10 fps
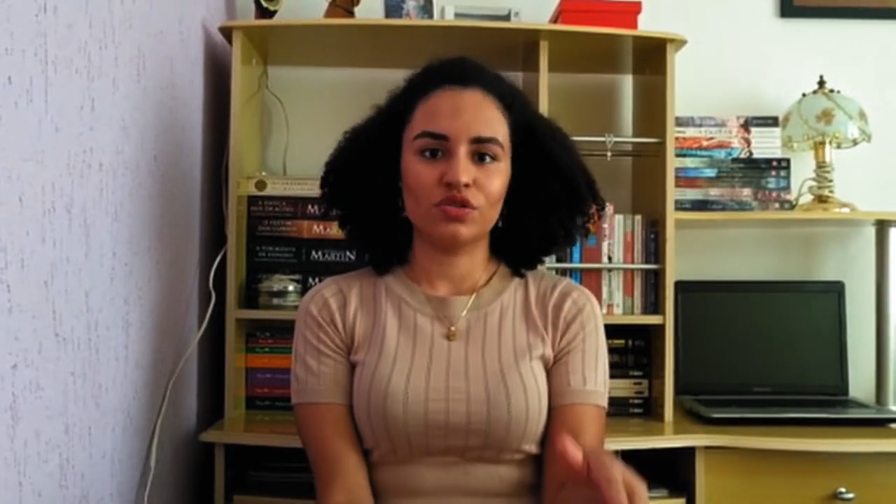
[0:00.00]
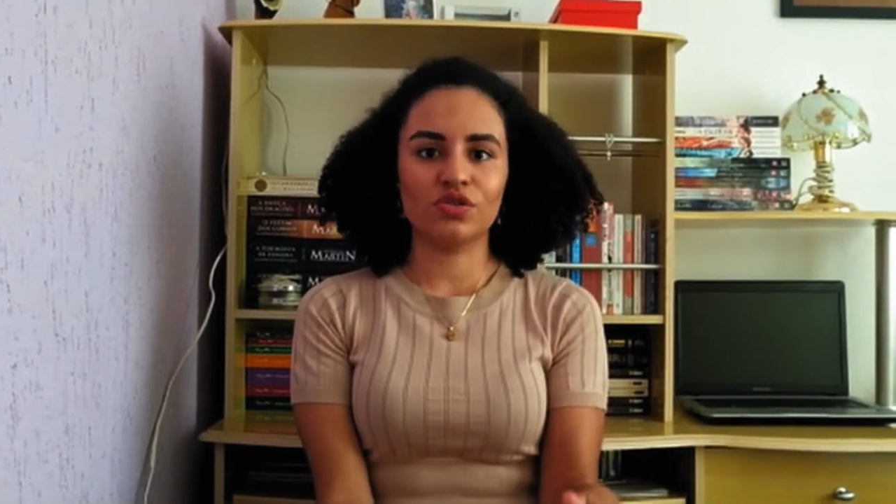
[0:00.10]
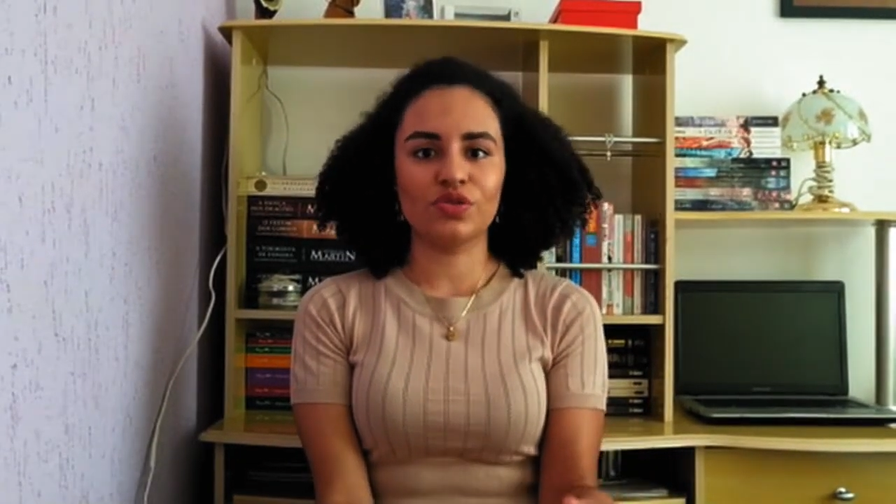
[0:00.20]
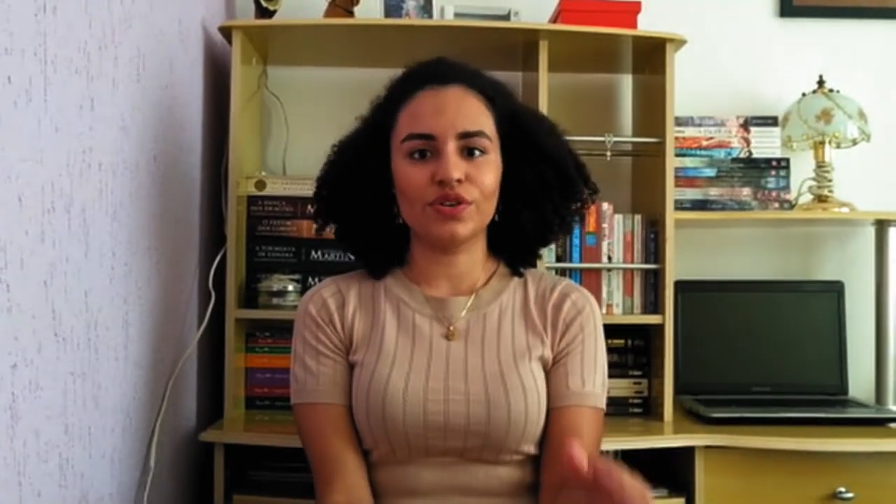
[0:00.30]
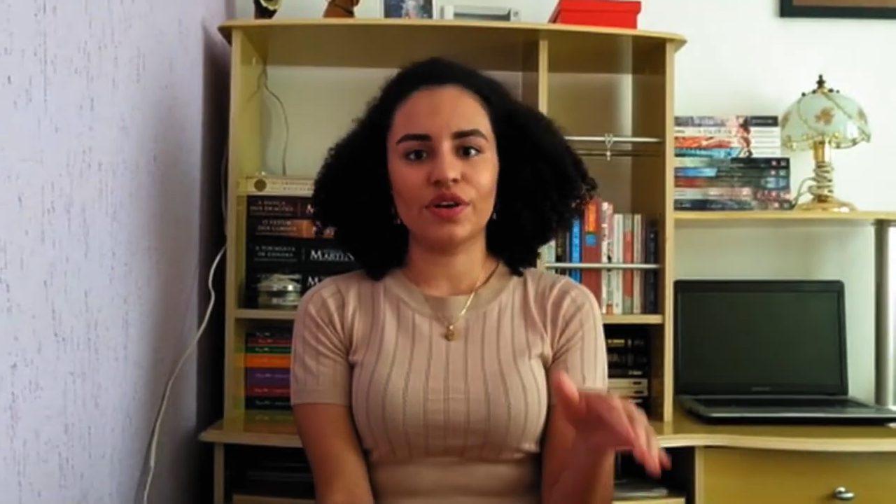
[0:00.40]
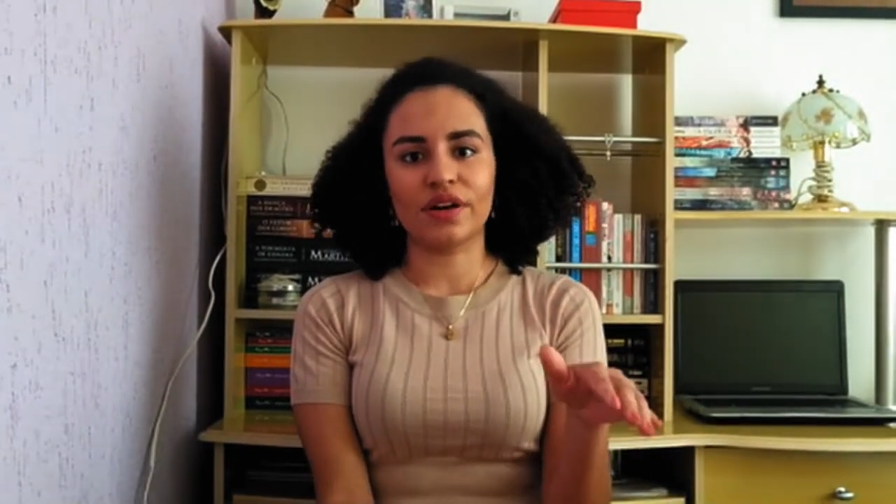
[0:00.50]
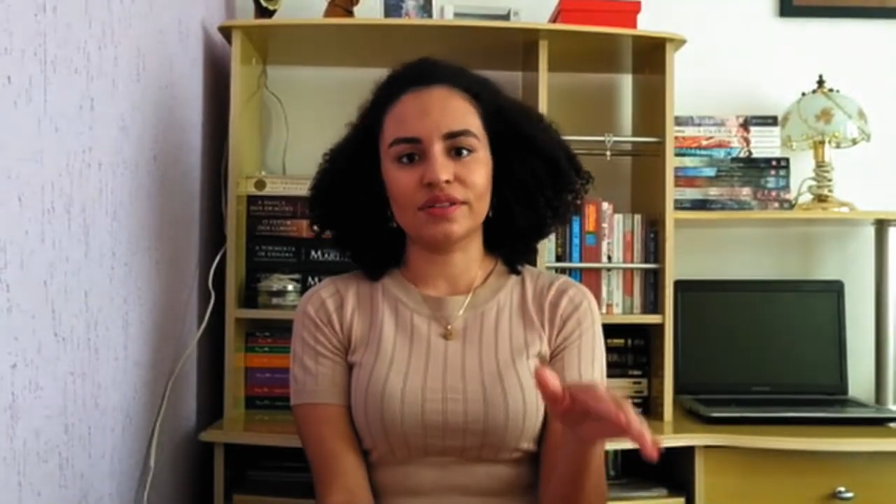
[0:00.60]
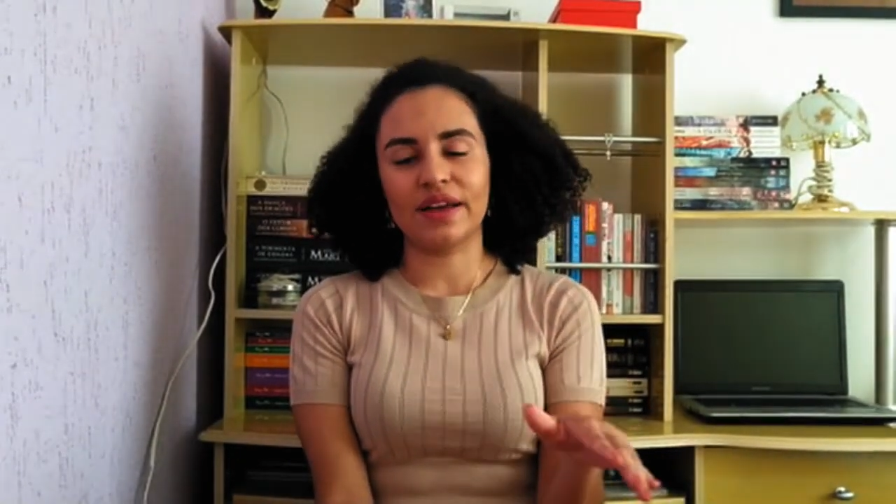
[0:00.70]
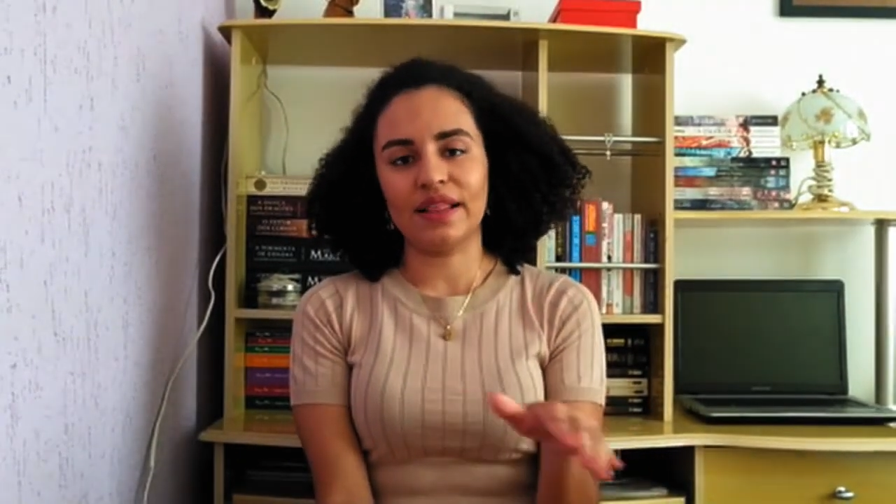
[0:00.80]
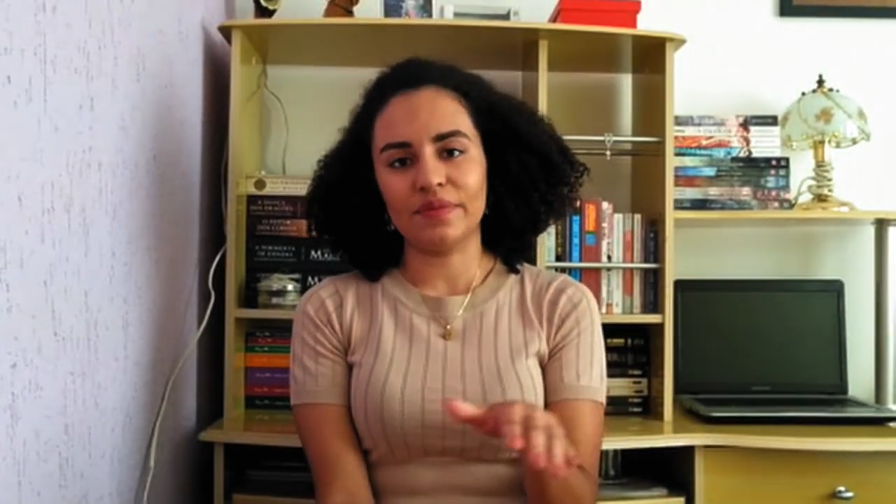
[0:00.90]
to your
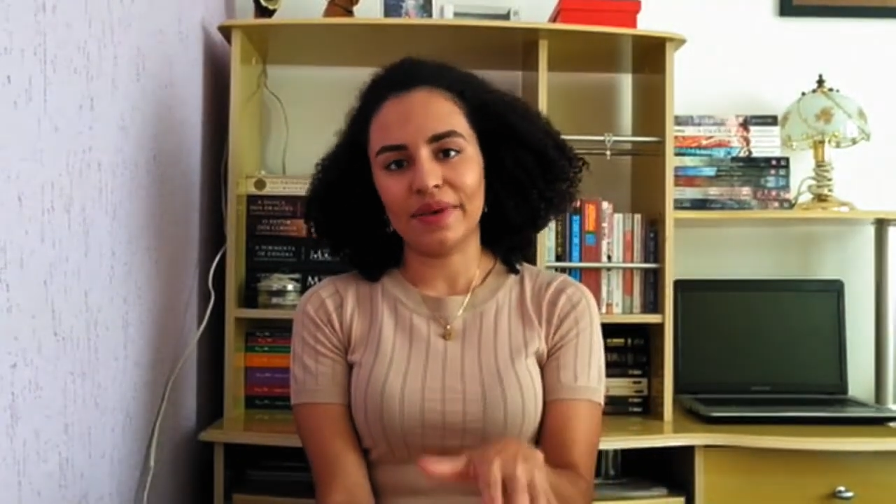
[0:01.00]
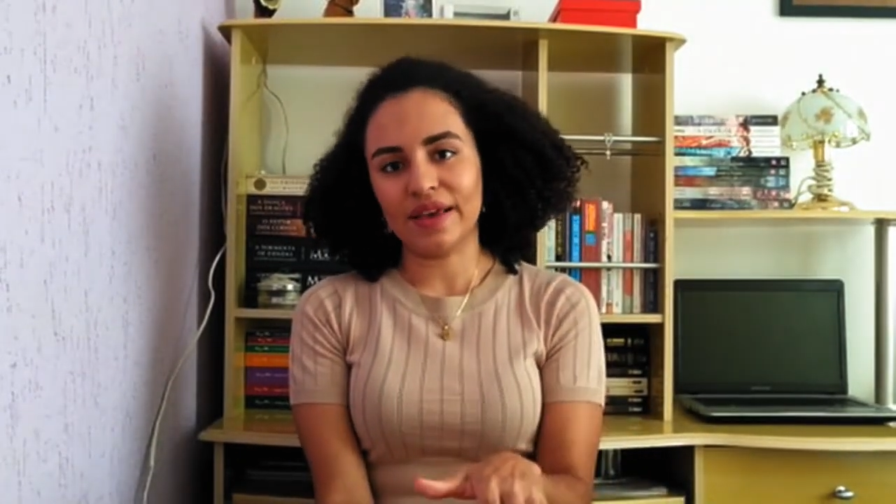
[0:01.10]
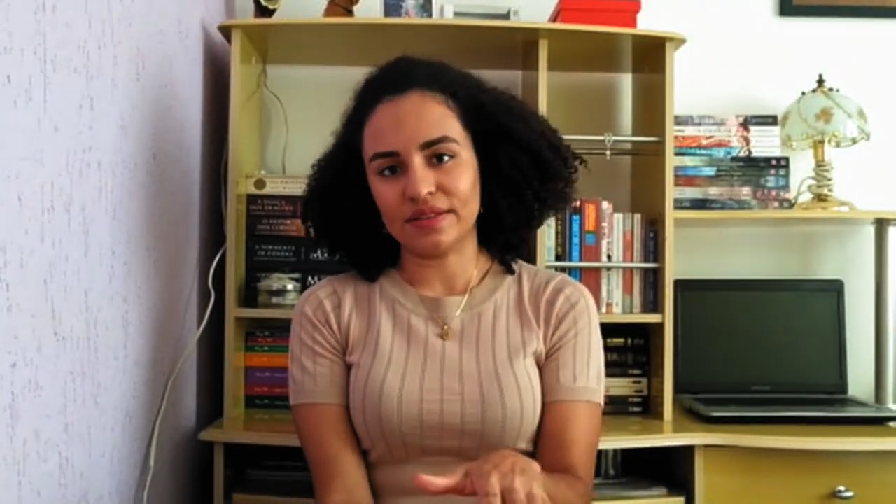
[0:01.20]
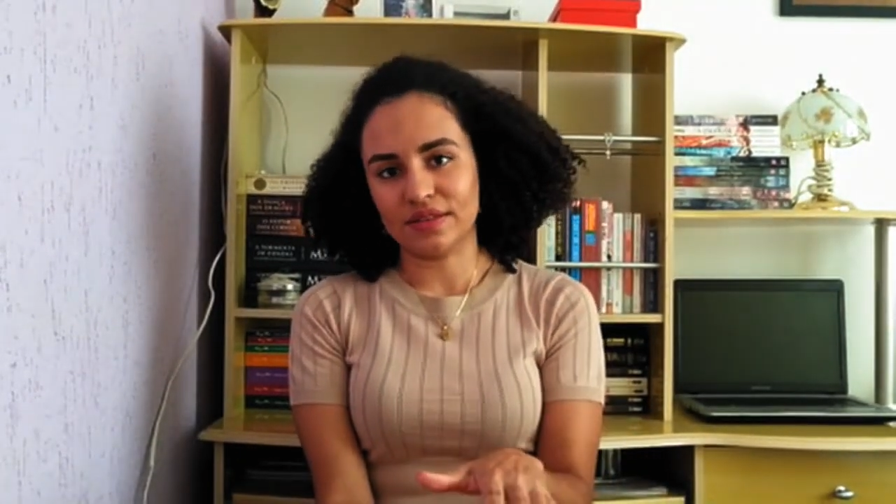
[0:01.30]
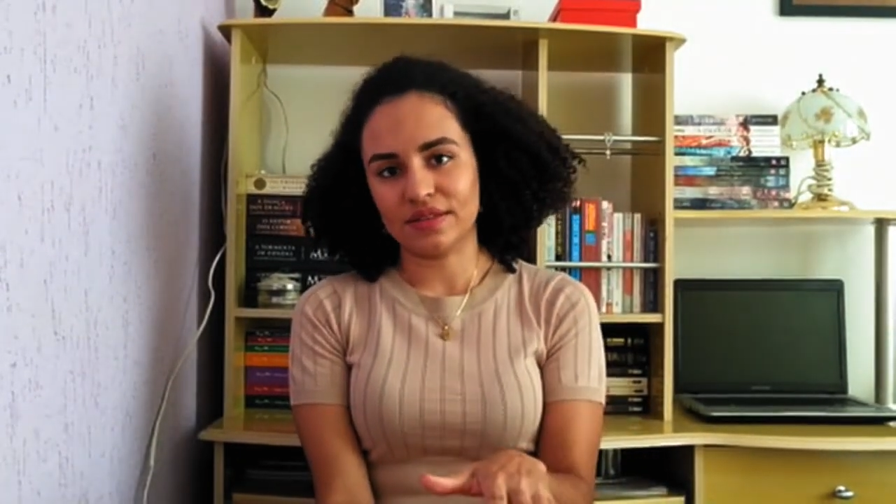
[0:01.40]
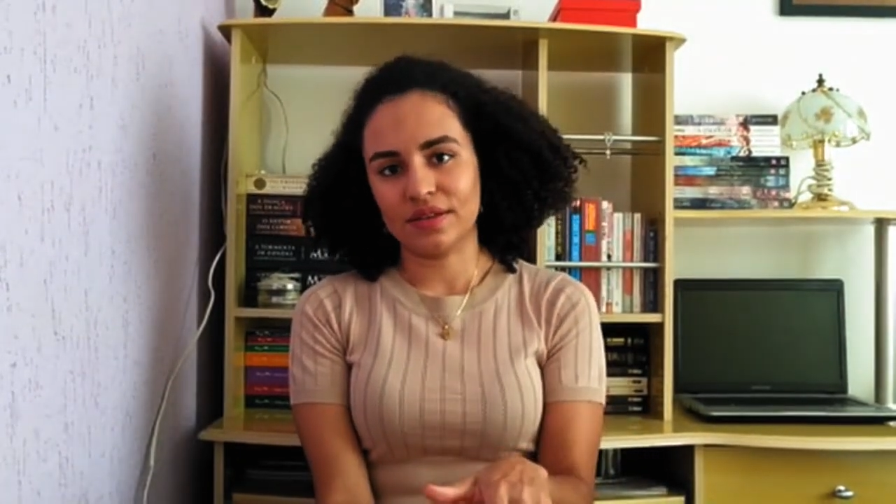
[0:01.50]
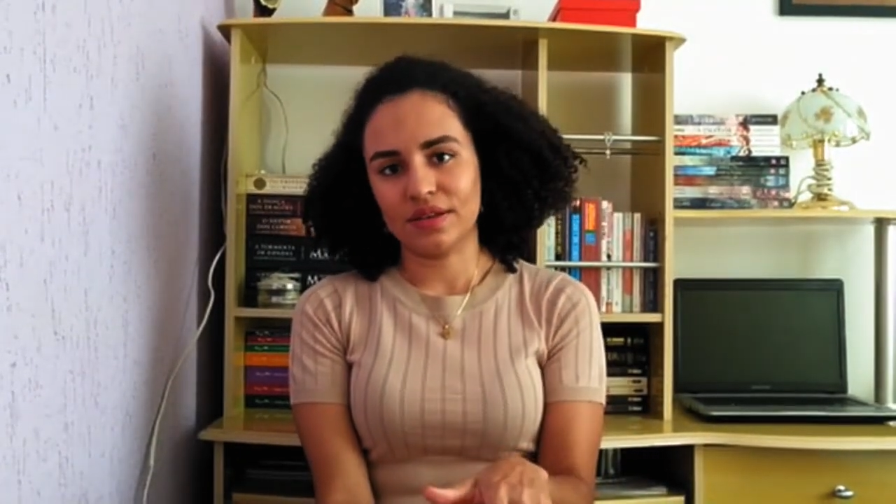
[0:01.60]
daily basis,